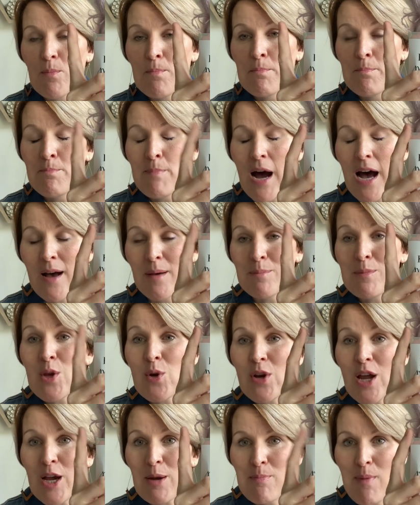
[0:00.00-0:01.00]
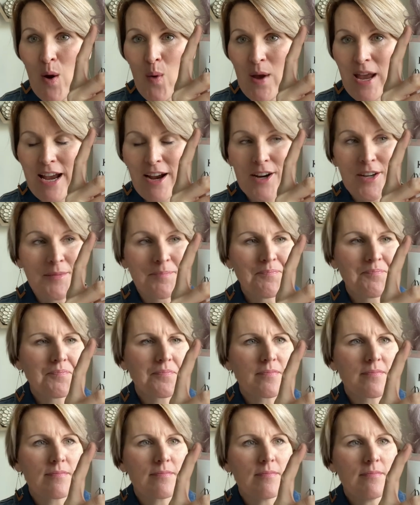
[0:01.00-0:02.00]
mm, uh, Munich mohair.
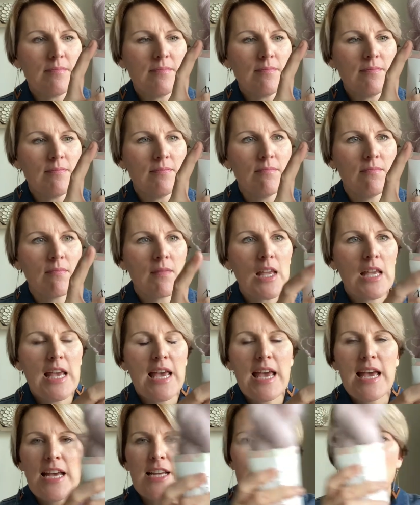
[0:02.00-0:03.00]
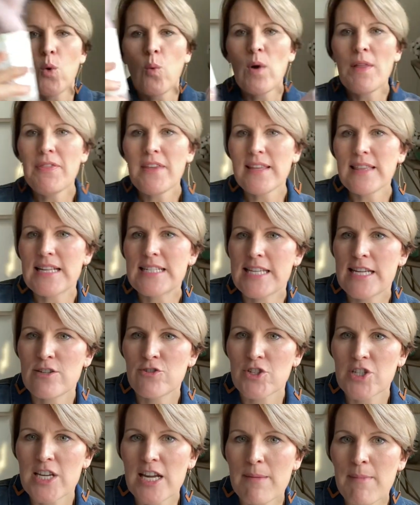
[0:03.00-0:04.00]
So one thing that's
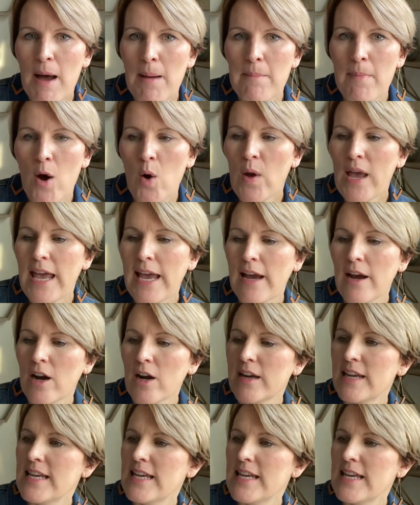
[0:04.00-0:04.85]
interesting about mohair